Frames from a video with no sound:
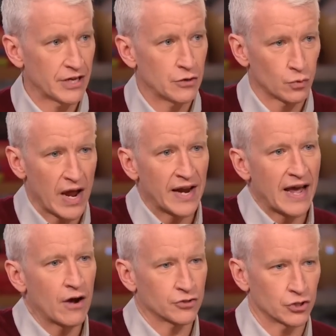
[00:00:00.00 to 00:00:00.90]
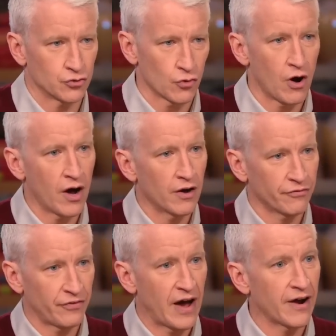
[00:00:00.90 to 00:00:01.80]
He ran out to draw
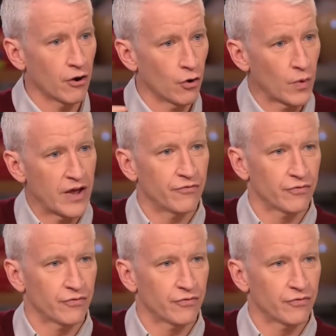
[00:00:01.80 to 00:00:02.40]
fire away